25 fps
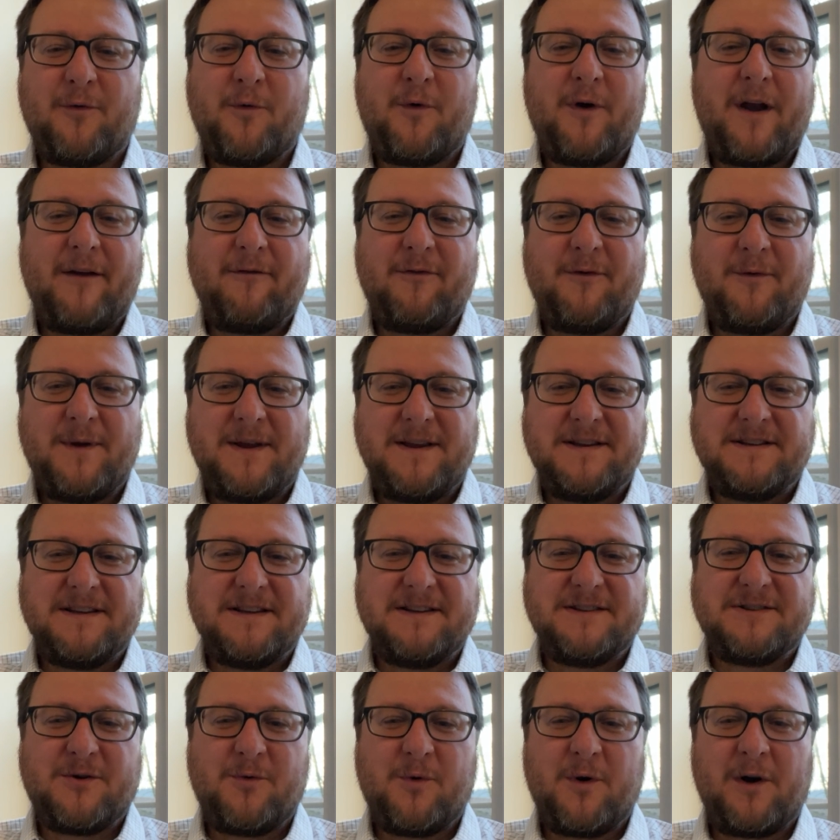whatever
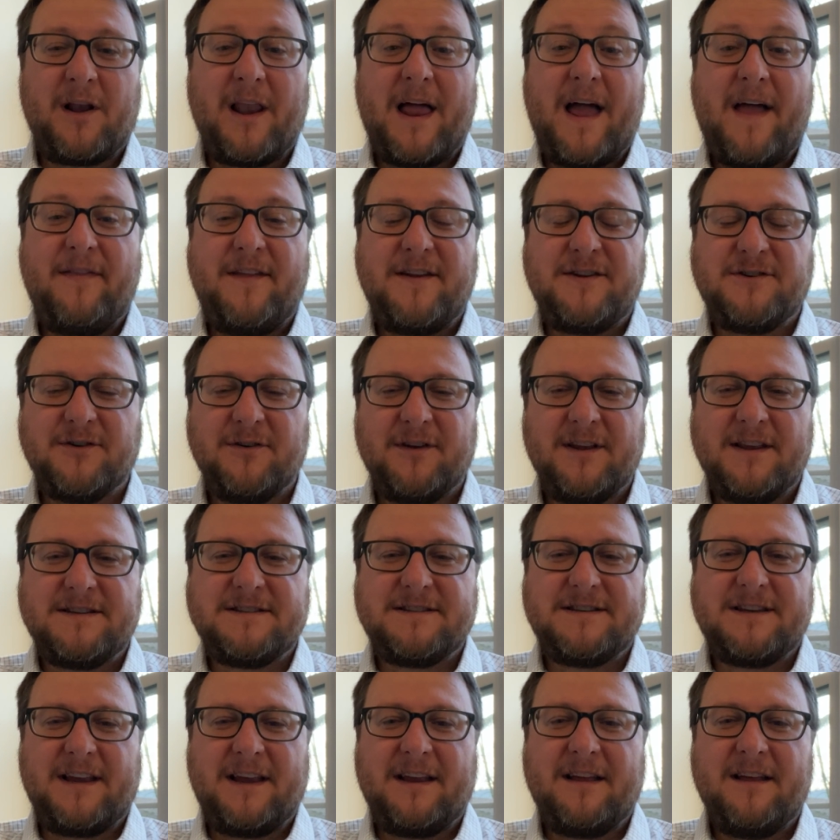reason. So we're glad that you're
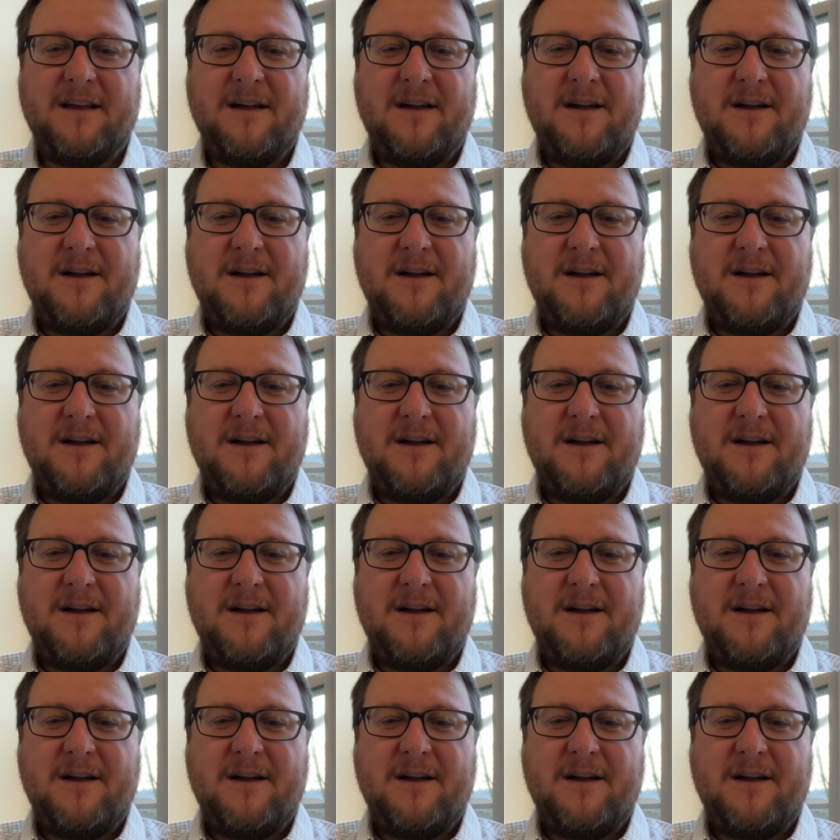listening.